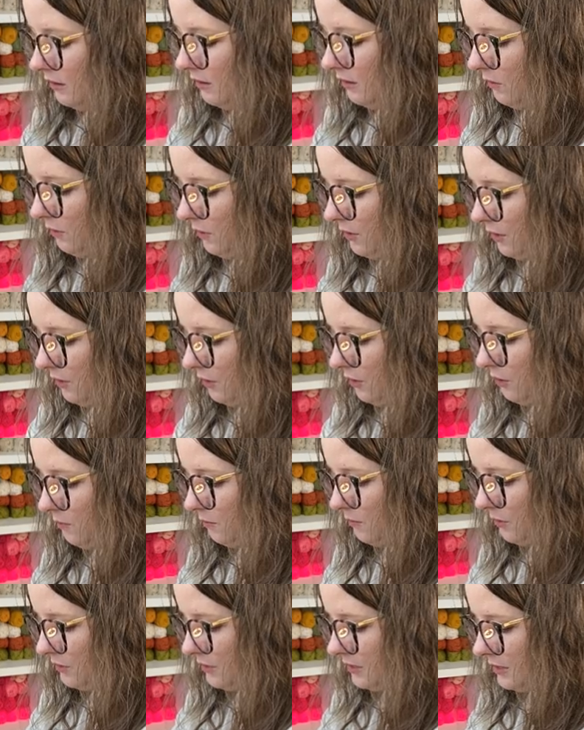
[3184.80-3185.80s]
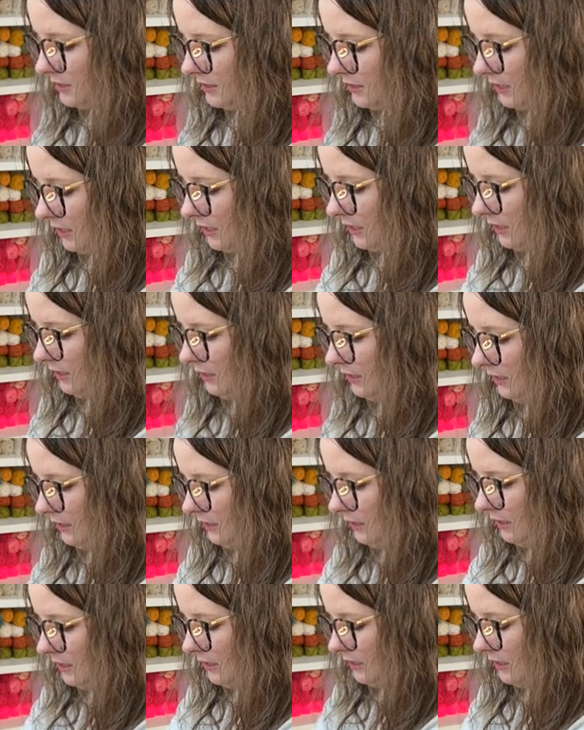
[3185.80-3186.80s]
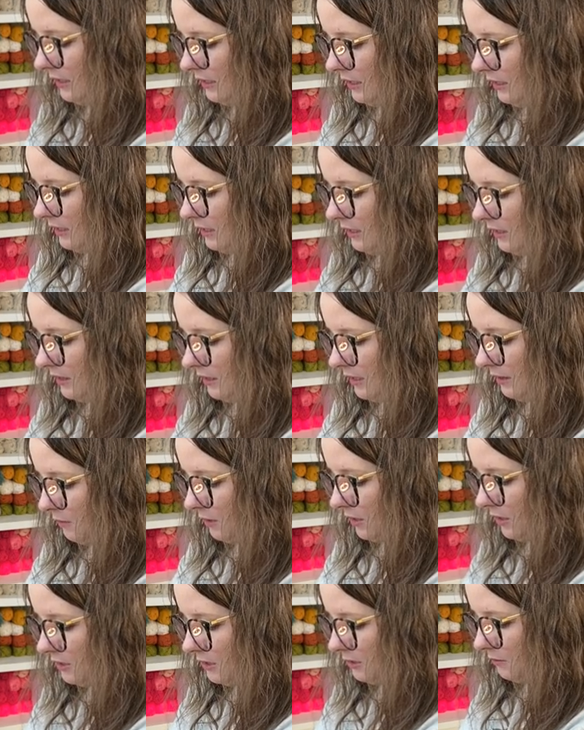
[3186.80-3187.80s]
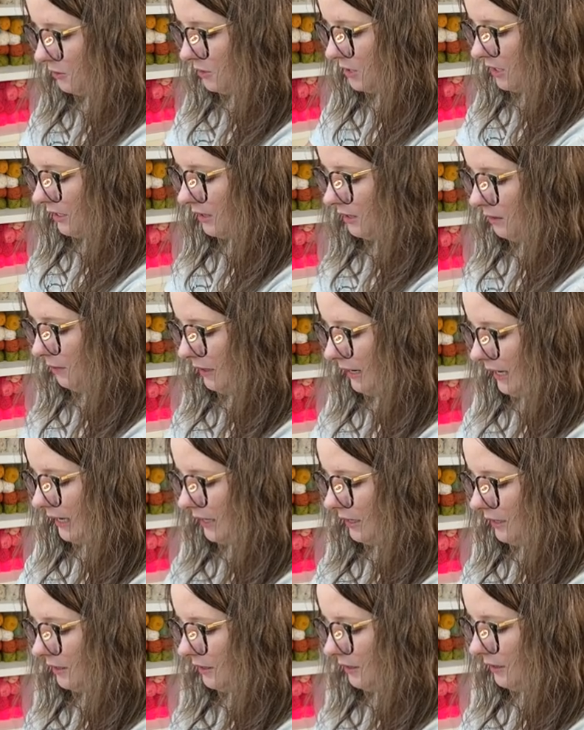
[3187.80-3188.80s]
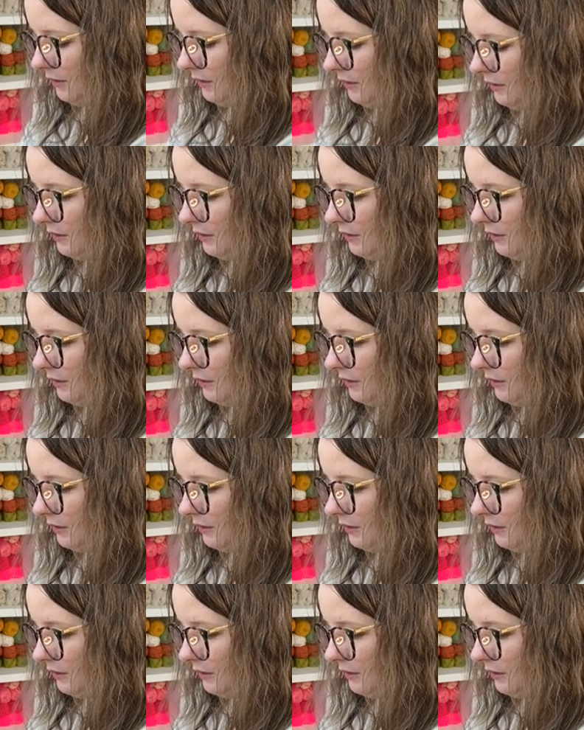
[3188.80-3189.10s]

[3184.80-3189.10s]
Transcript: We are almost done. Then I'm going to double check the pattern.